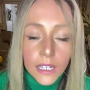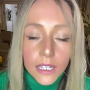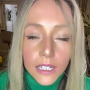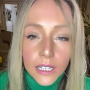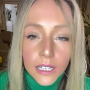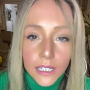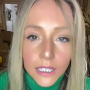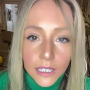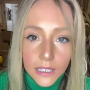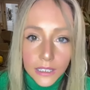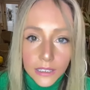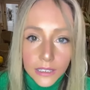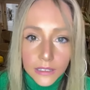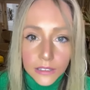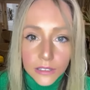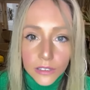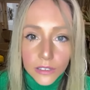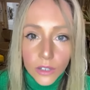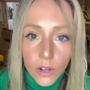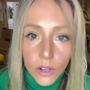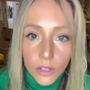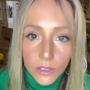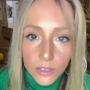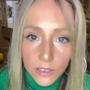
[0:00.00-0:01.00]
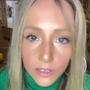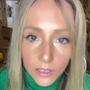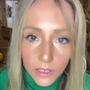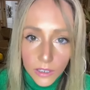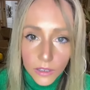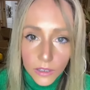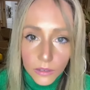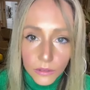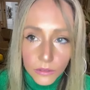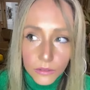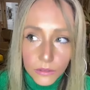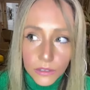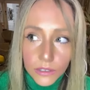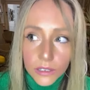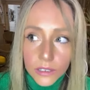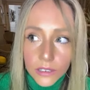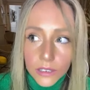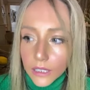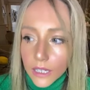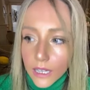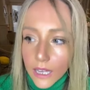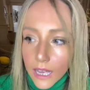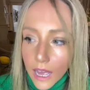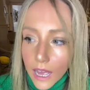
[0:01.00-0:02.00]
And also,
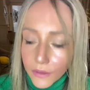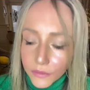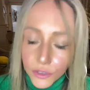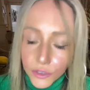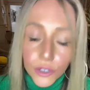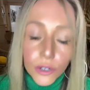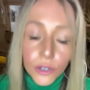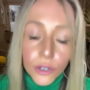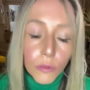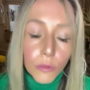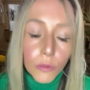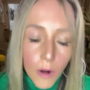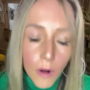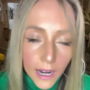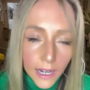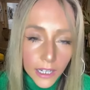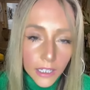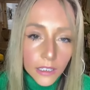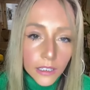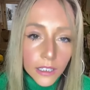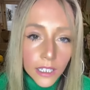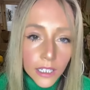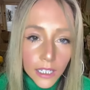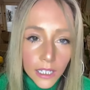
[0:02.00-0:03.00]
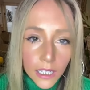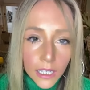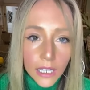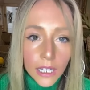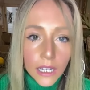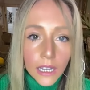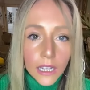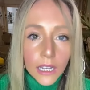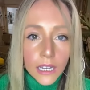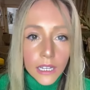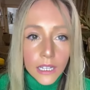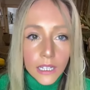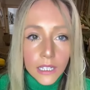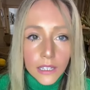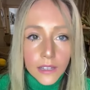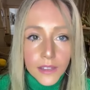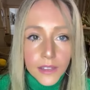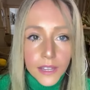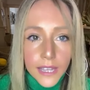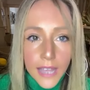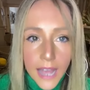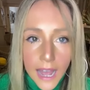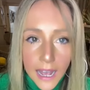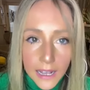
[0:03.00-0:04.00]
after a while,
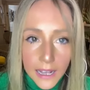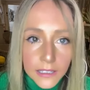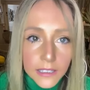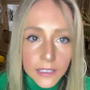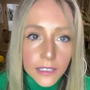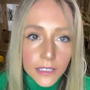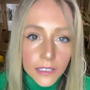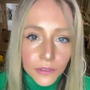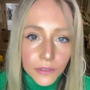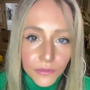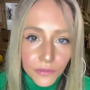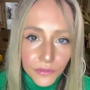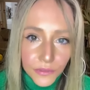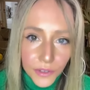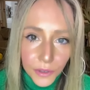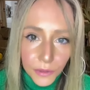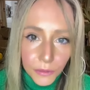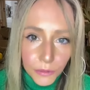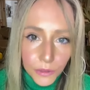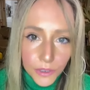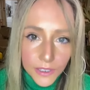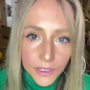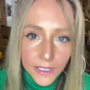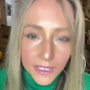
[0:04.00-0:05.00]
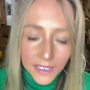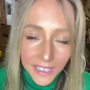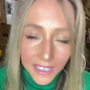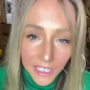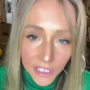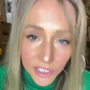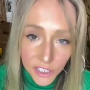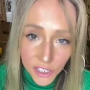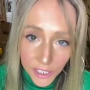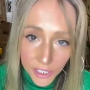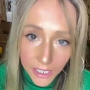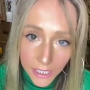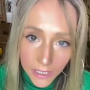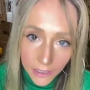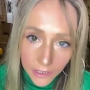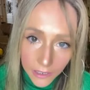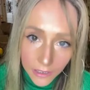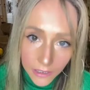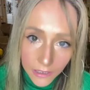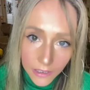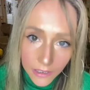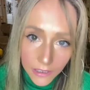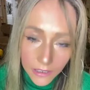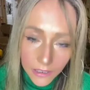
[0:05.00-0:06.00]
they asked if there was an
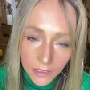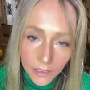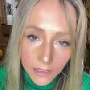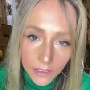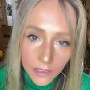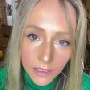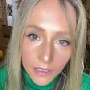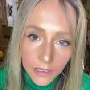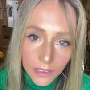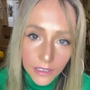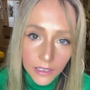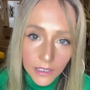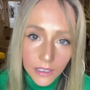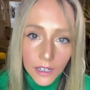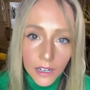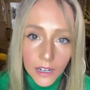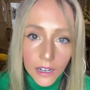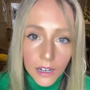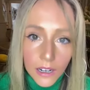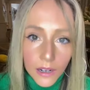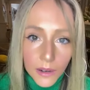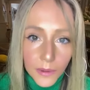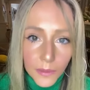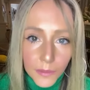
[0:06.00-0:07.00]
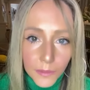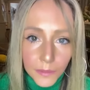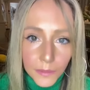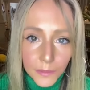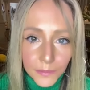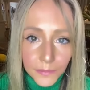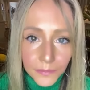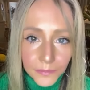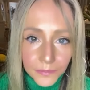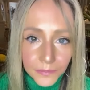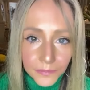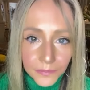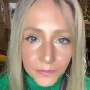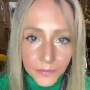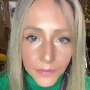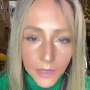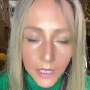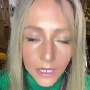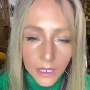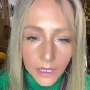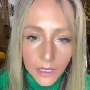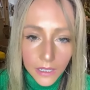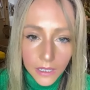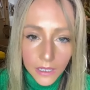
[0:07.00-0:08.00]
engineer, and
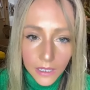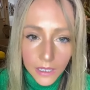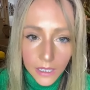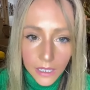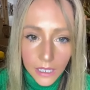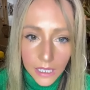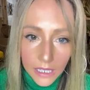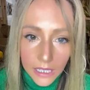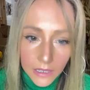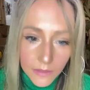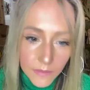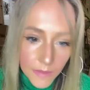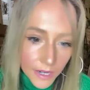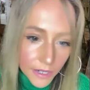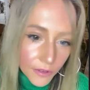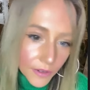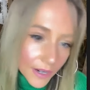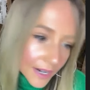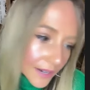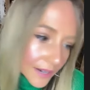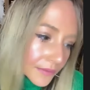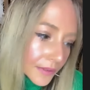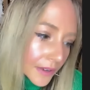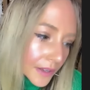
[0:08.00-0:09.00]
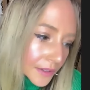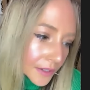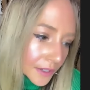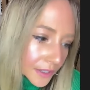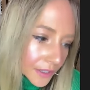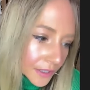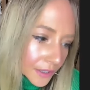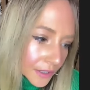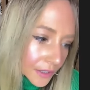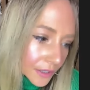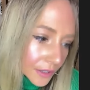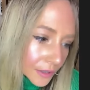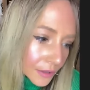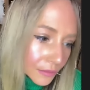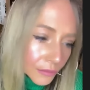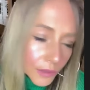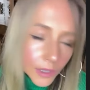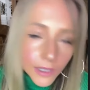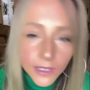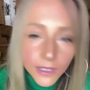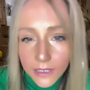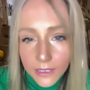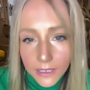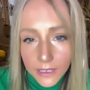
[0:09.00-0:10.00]
my grandfather, who
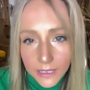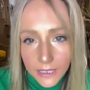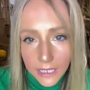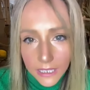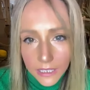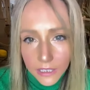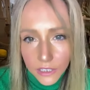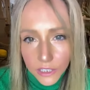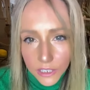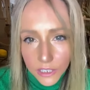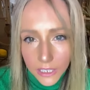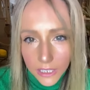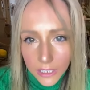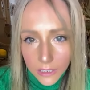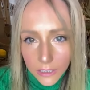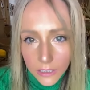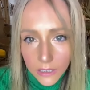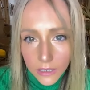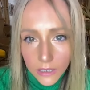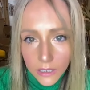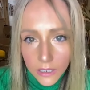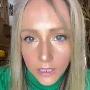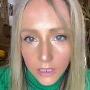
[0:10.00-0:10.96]
wasn't an engineer,